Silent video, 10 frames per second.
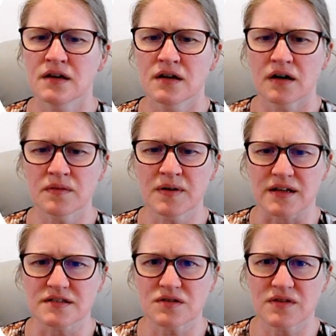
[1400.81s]
All right,
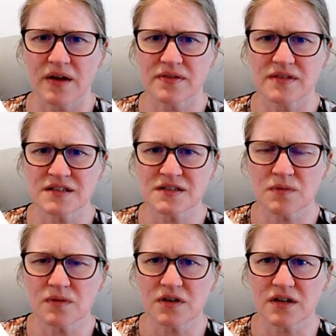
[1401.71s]
so now this
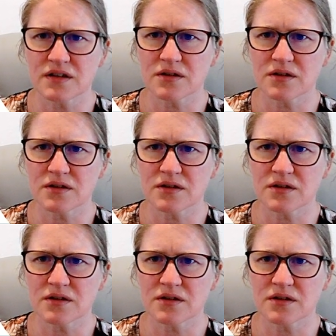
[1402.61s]
will look a little